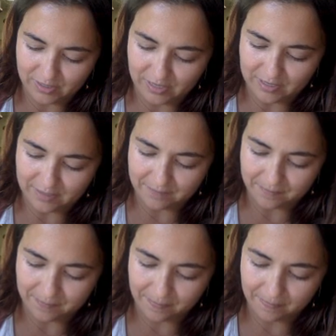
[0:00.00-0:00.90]
idea.
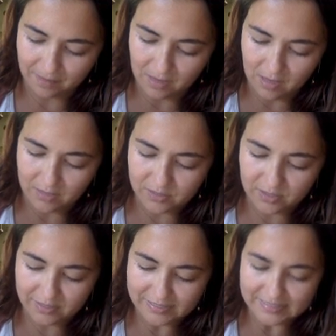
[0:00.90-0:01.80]
So
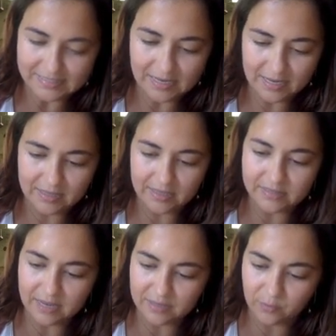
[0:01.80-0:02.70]
now let's say
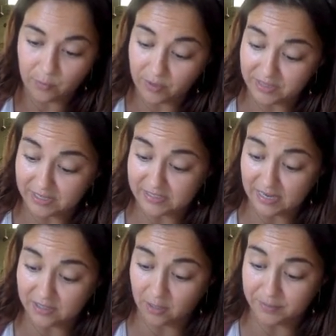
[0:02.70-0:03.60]
we want the
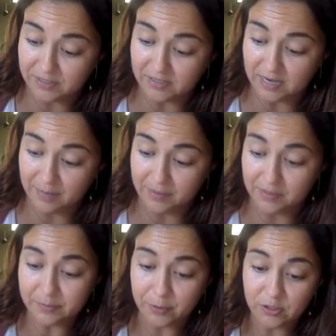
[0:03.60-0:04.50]
exact opposite to happen.
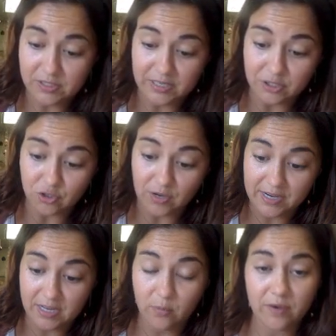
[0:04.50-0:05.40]
This person is trying
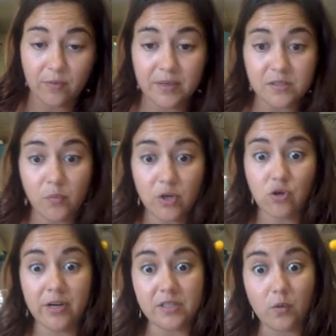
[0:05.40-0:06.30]
to get away from us and we are
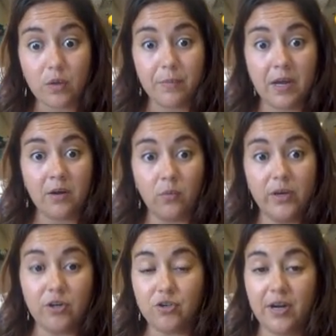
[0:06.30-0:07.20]
trying to slow them down.
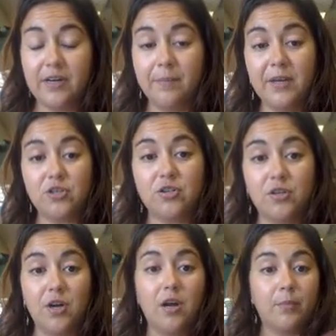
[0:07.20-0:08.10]
We are trying to make
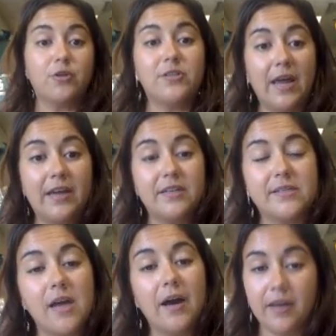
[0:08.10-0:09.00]
sure person A does
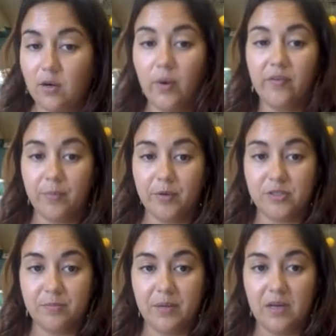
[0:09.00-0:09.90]
not get away from
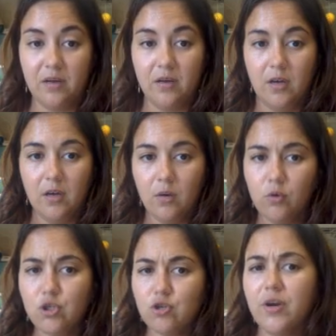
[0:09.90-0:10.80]
person B.
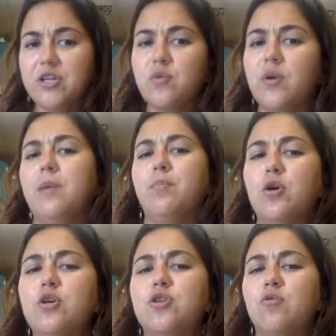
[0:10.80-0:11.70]
Which direction would I
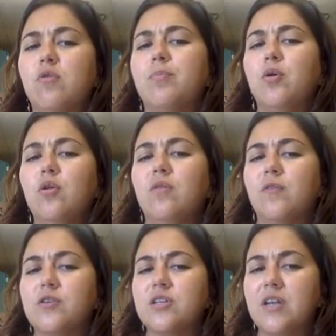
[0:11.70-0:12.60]
push or pull
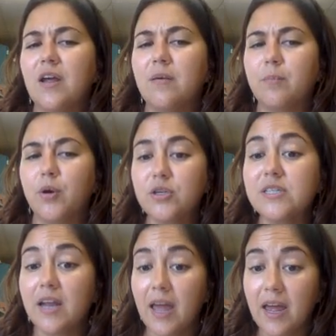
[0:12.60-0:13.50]

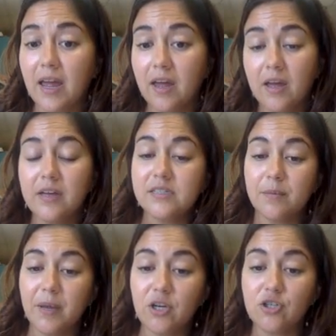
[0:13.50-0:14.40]
person A to
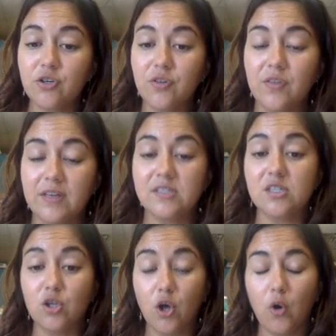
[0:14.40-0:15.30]
make sure that they
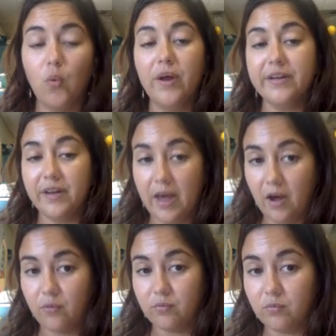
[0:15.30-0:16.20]
slow down?